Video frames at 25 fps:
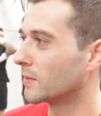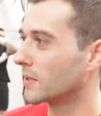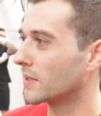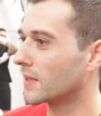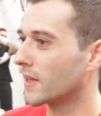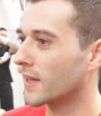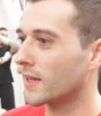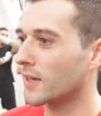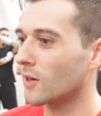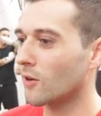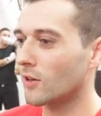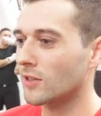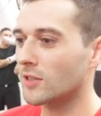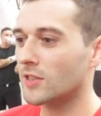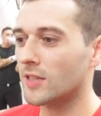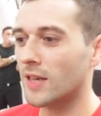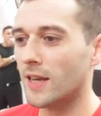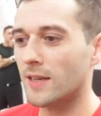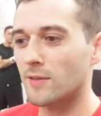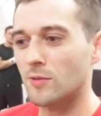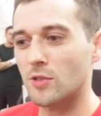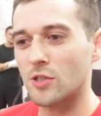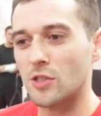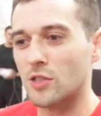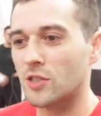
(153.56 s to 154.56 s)
Yeah, like you
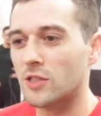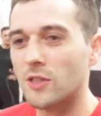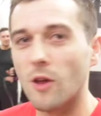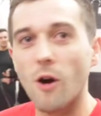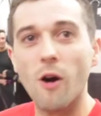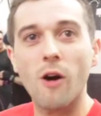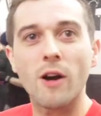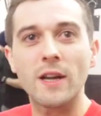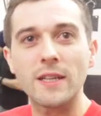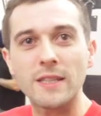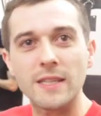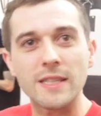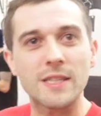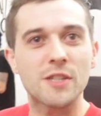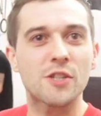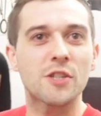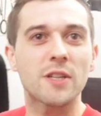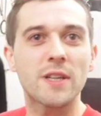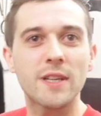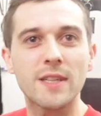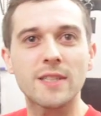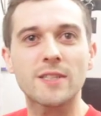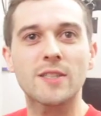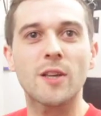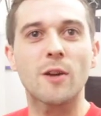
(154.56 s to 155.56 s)
say, we just started this
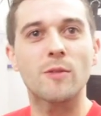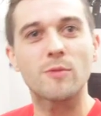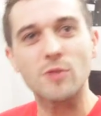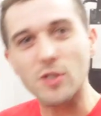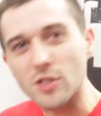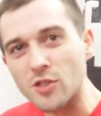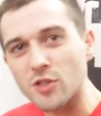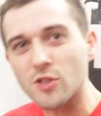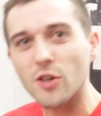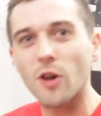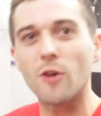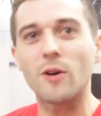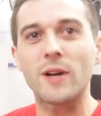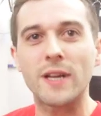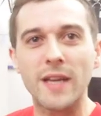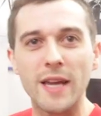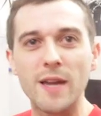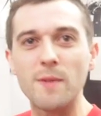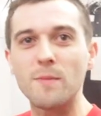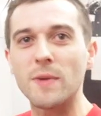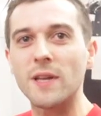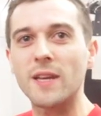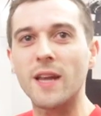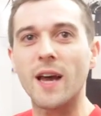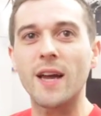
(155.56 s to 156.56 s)
year, so just sort of
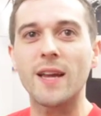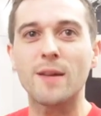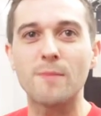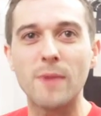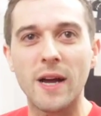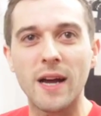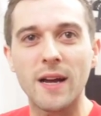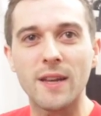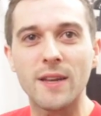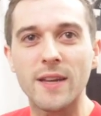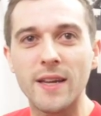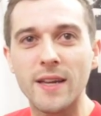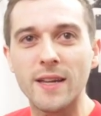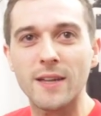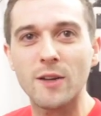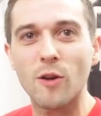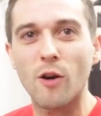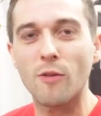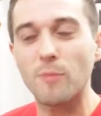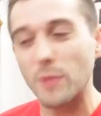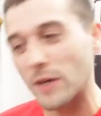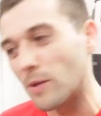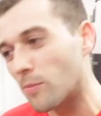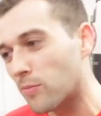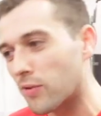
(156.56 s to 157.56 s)
getting my name out there.
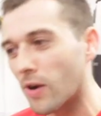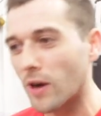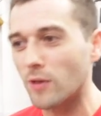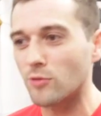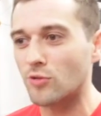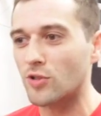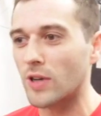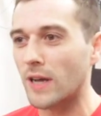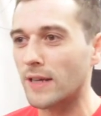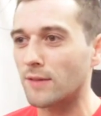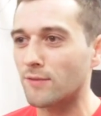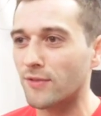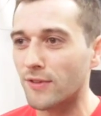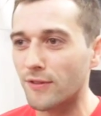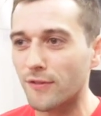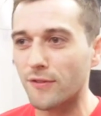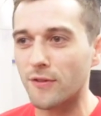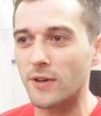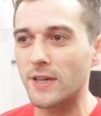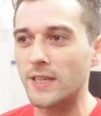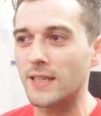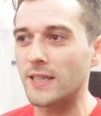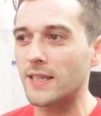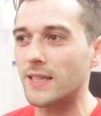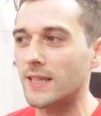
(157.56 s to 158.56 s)
Like I've been a pro trainer for
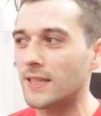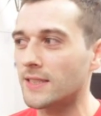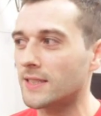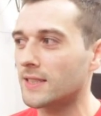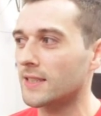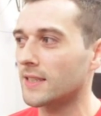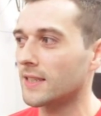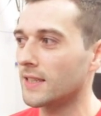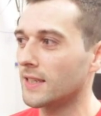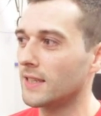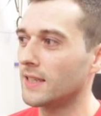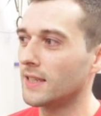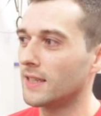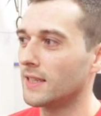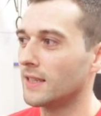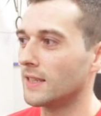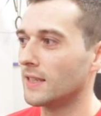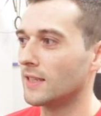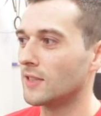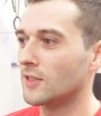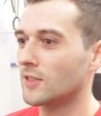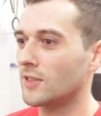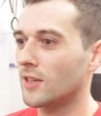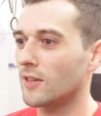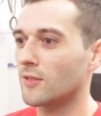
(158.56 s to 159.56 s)
three years,
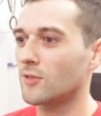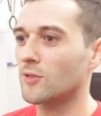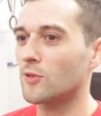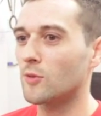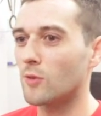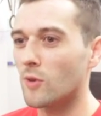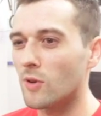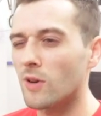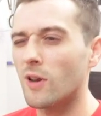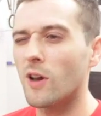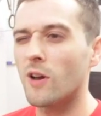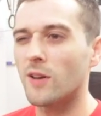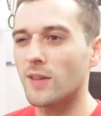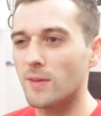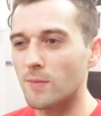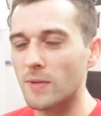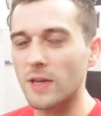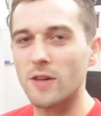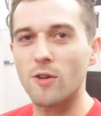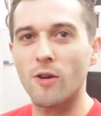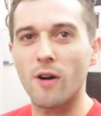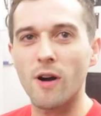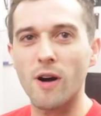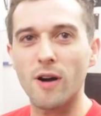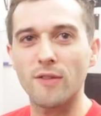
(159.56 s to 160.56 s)
so sort of learning
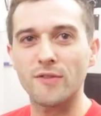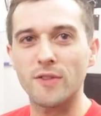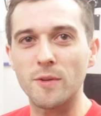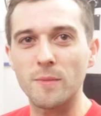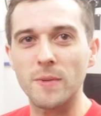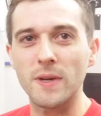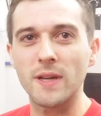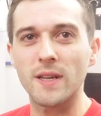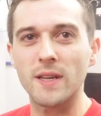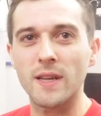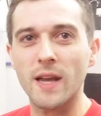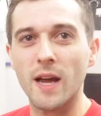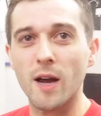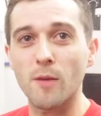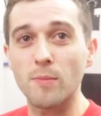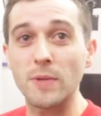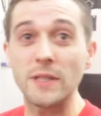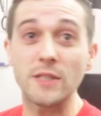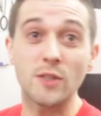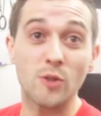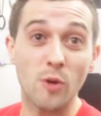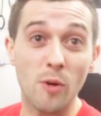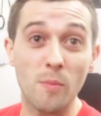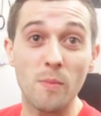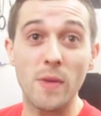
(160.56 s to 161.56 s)
the craft a bit, and now I've
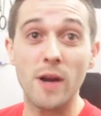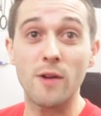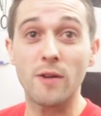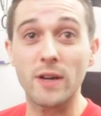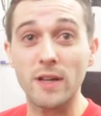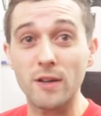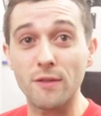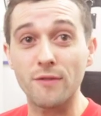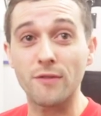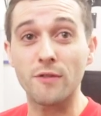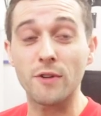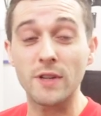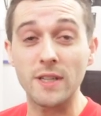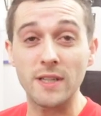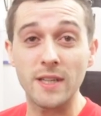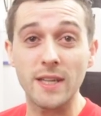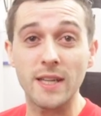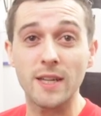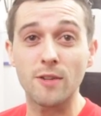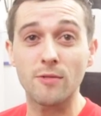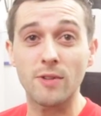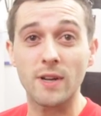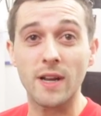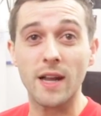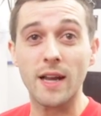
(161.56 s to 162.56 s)
been to America for a
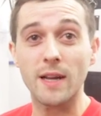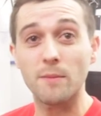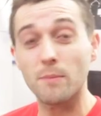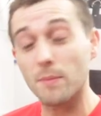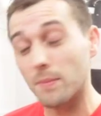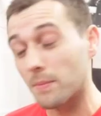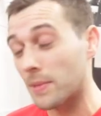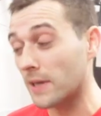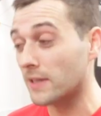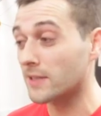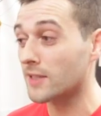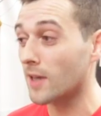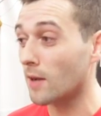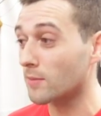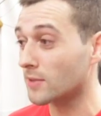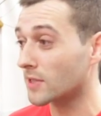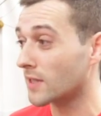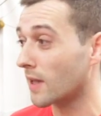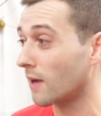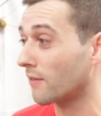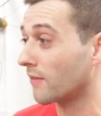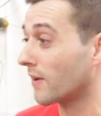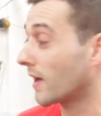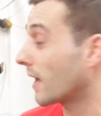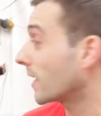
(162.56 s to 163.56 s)
year and that, picked up
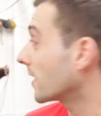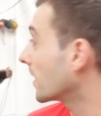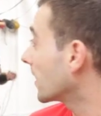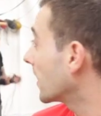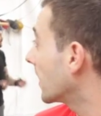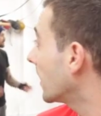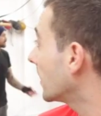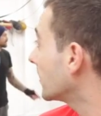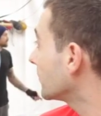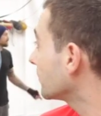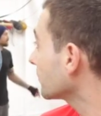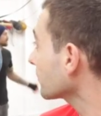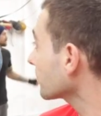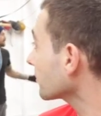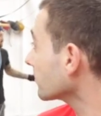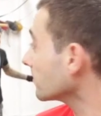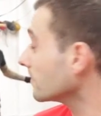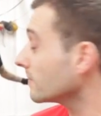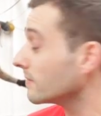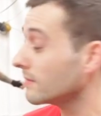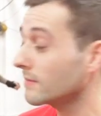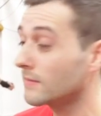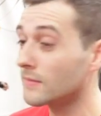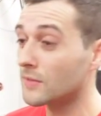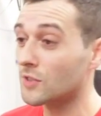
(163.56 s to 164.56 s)
stuff out there
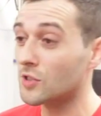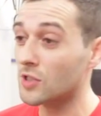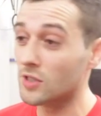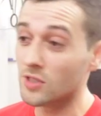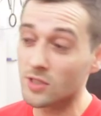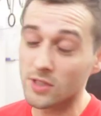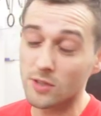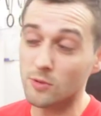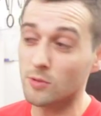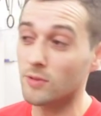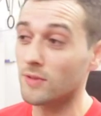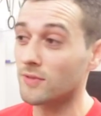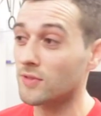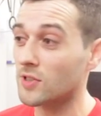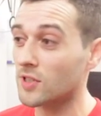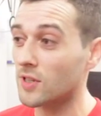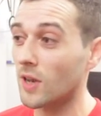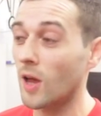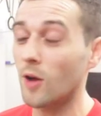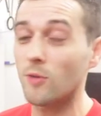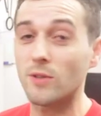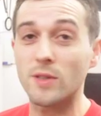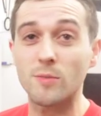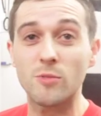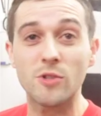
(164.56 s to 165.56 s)
and just sort of
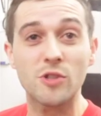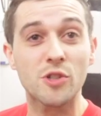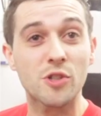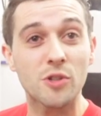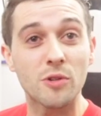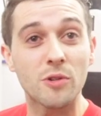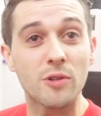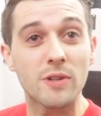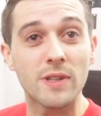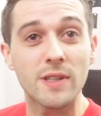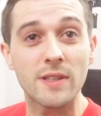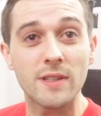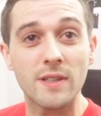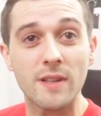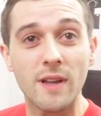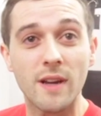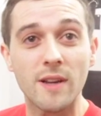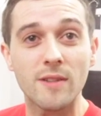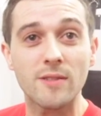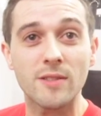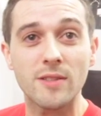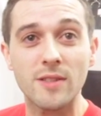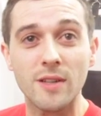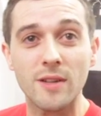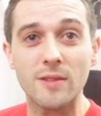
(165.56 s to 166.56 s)
slowly but surely, you
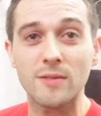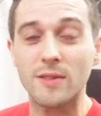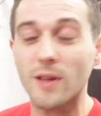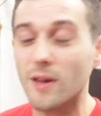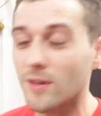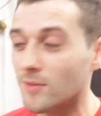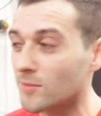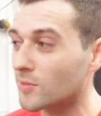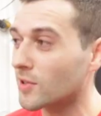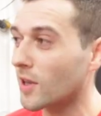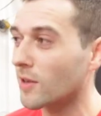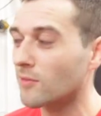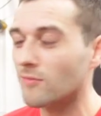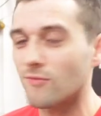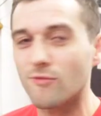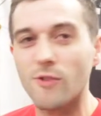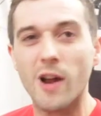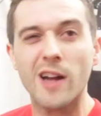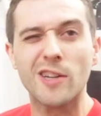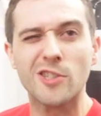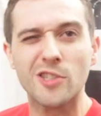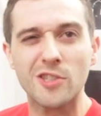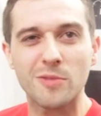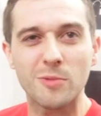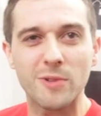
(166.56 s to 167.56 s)
know, so don't, don't
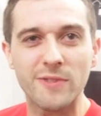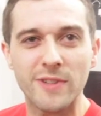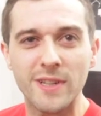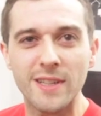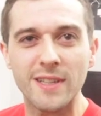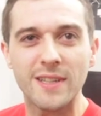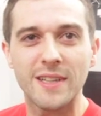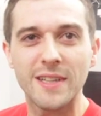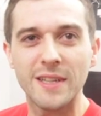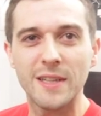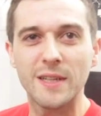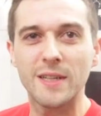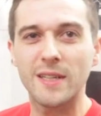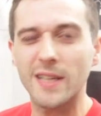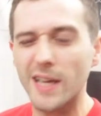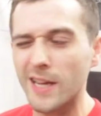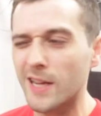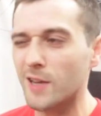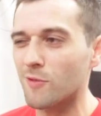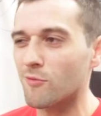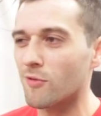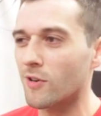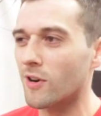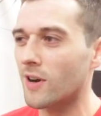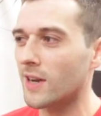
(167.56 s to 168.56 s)
rush with it.
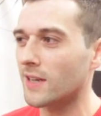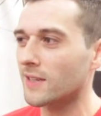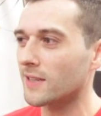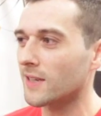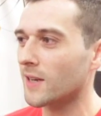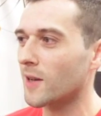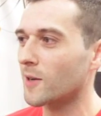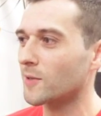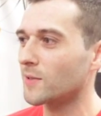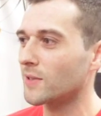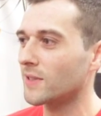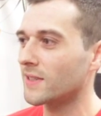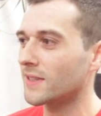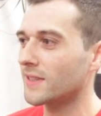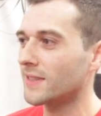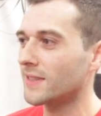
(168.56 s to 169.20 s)
Get it right, you know.